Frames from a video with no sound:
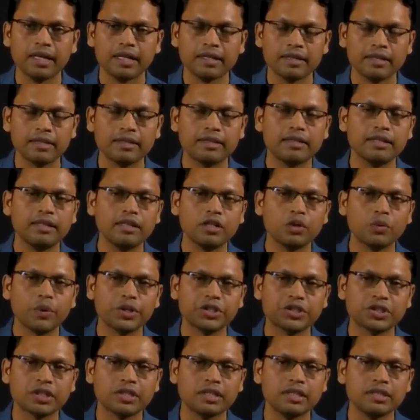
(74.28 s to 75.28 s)
The third
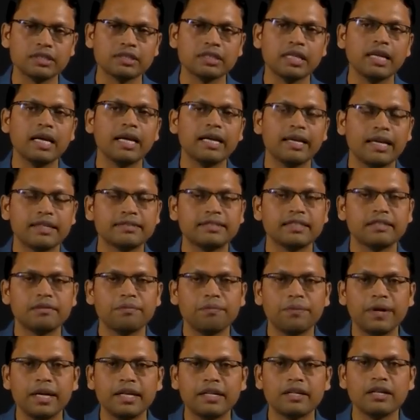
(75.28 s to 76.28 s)
question is, does it
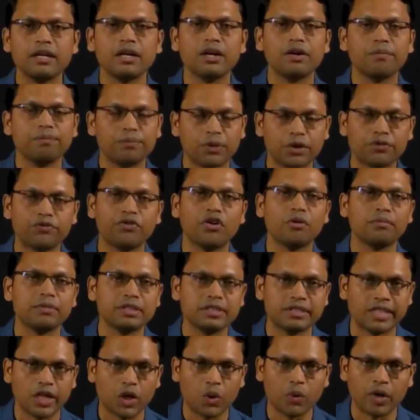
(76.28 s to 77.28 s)
meet
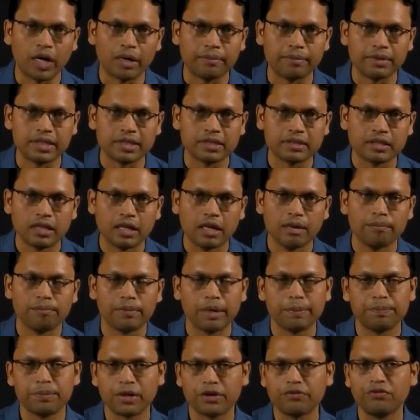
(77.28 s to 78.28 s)
performance requirements?
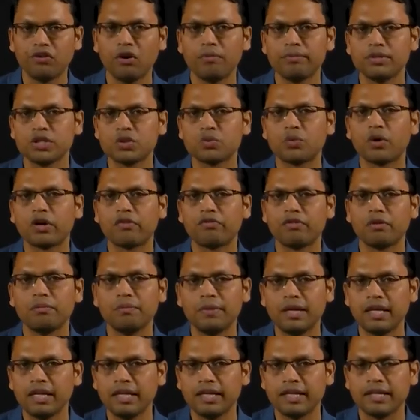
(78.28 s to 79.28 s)
By performance, what we
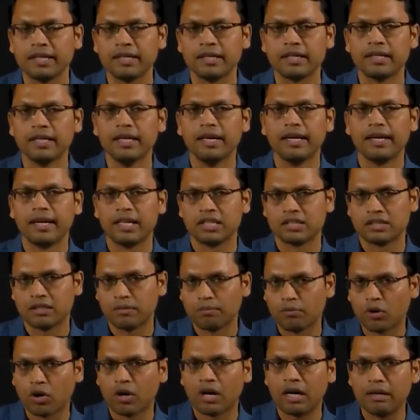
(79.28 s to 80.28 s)
mean here is the
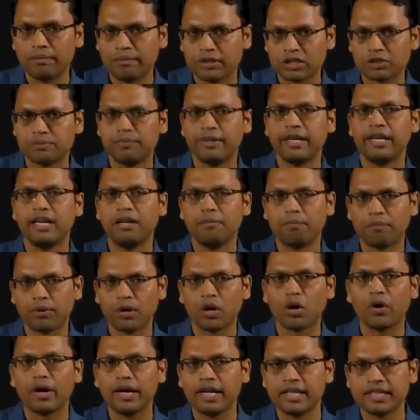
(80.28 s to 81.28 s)
model must be
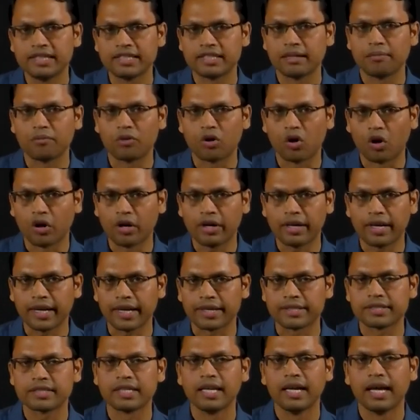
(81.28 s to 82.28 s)
deployed in some
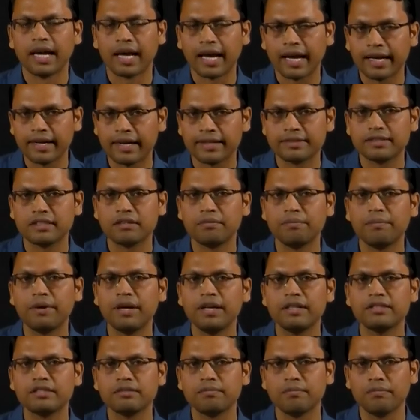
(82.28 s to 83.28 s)
context, and does it
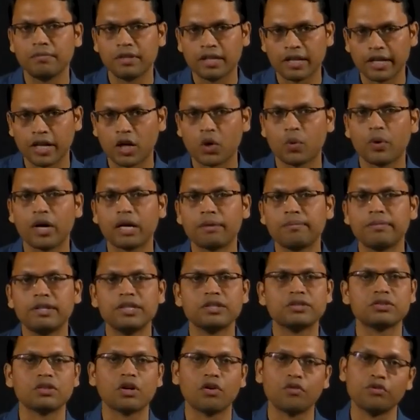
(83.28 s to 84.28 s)
meet the
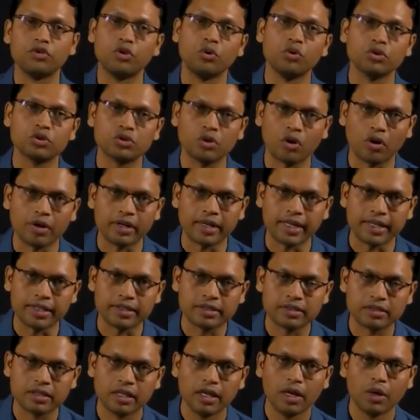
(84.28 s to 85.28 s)
requirements of those
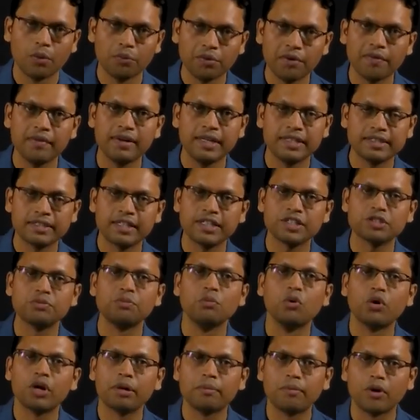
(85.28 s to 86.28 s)
contexts? We will discuss
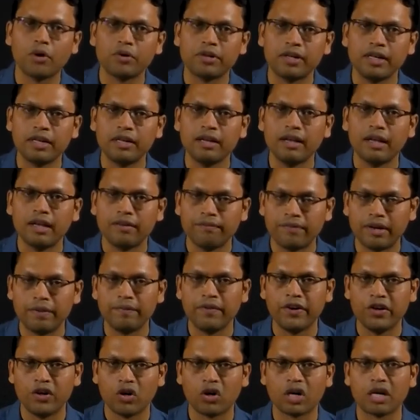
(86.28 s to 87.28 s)
more about it when
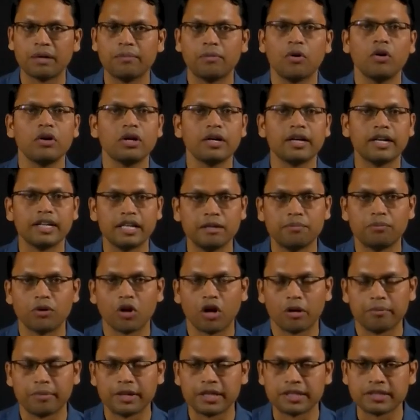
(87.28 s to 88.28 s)
we talk about
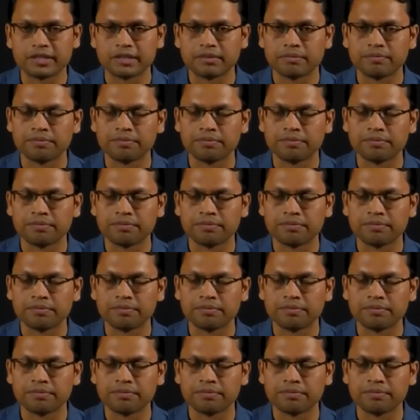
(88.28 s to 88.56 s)
deployments.